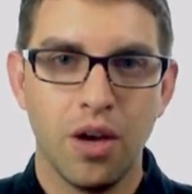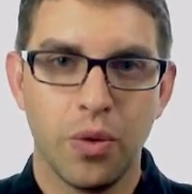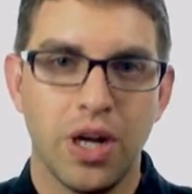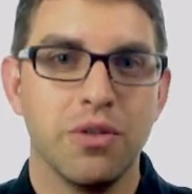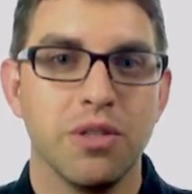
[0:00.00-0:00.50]

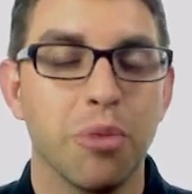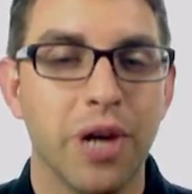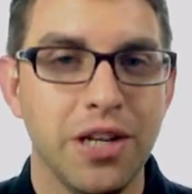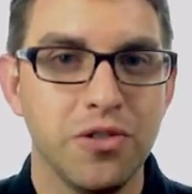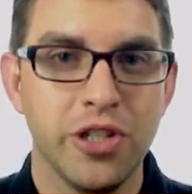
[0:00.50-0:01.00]
When I was a
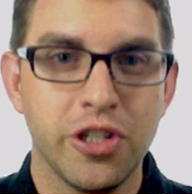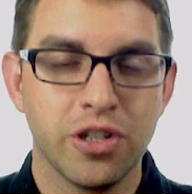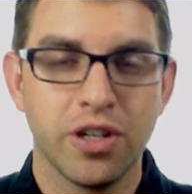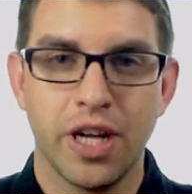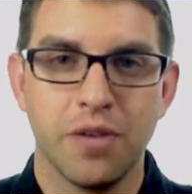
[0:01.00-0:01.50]
brand new
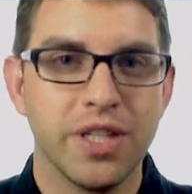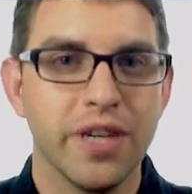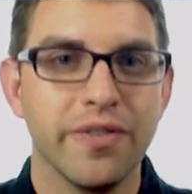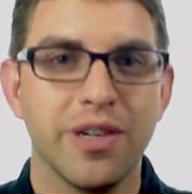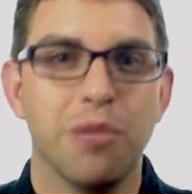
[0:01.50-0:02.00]
teacher and I was
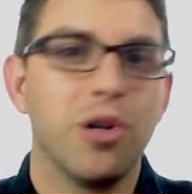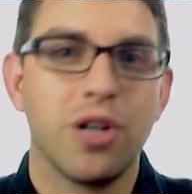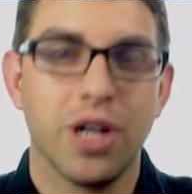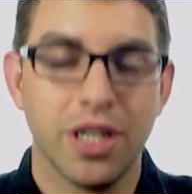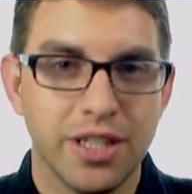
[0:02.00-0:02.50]
given a
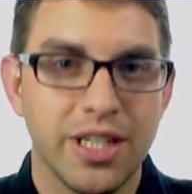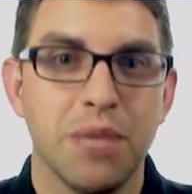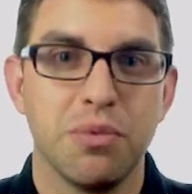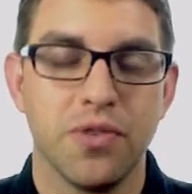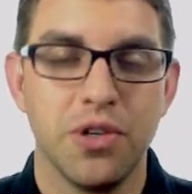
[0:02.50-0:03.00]
book on
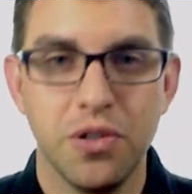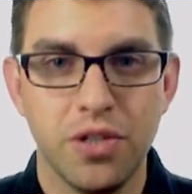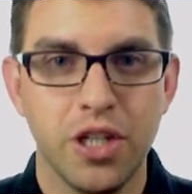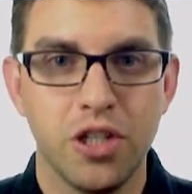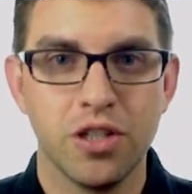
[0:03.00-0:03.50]
tips for new
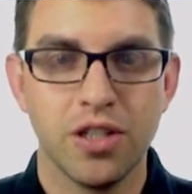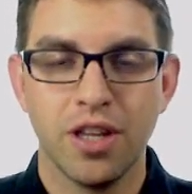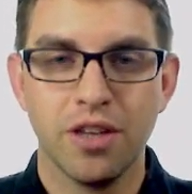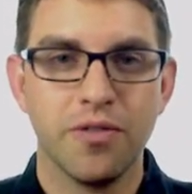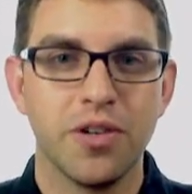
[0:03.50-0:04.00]
teachers,
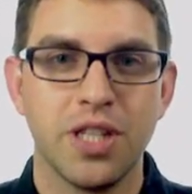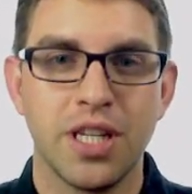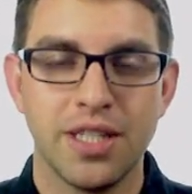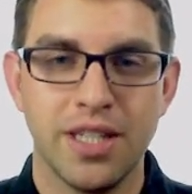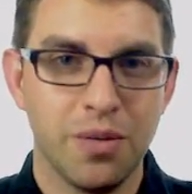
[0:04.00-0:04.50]
the first
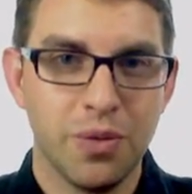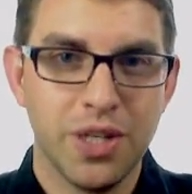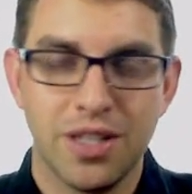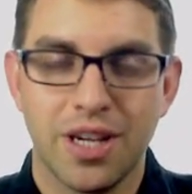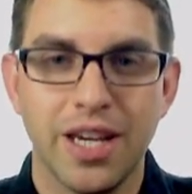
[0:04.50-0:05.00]
thing it said
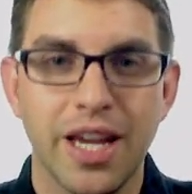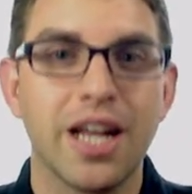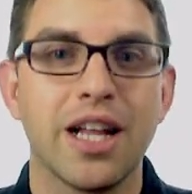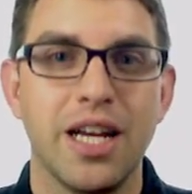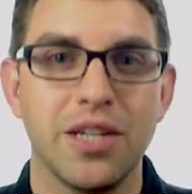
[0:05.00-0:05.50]
was get
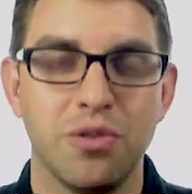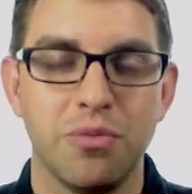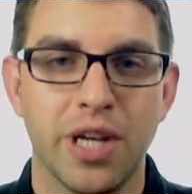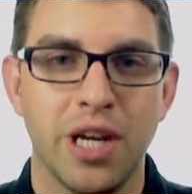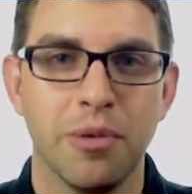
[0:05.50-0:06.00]
a classroom
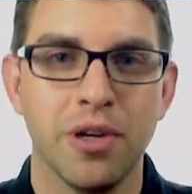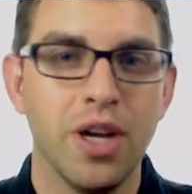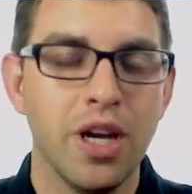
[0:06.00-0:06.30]
timer.